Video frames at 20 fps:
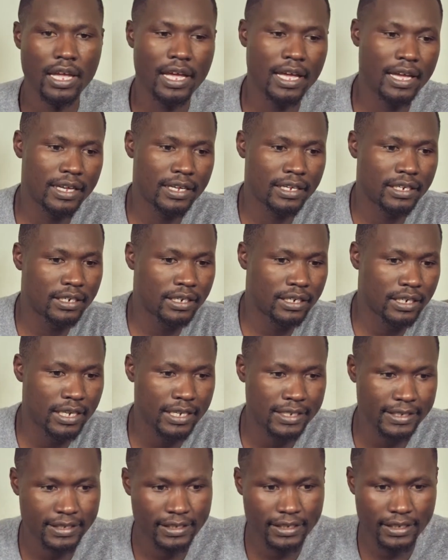And
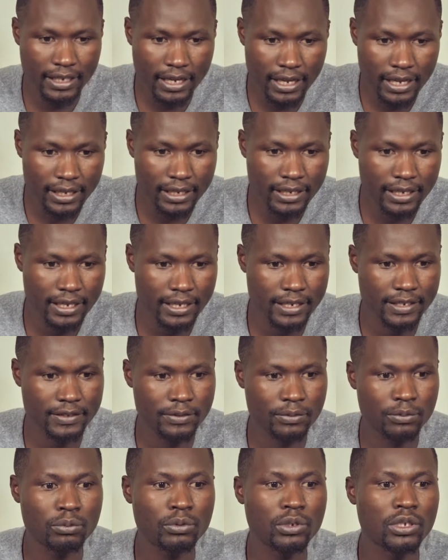as young
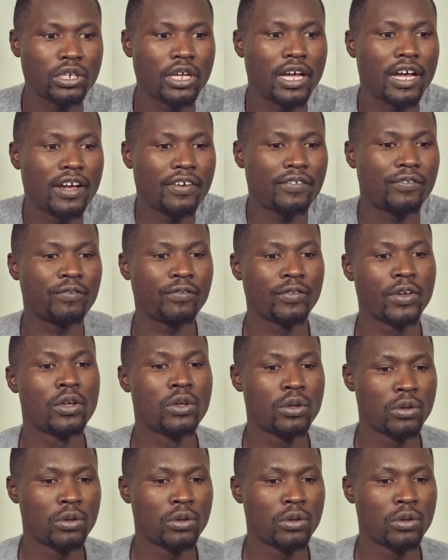guys, we have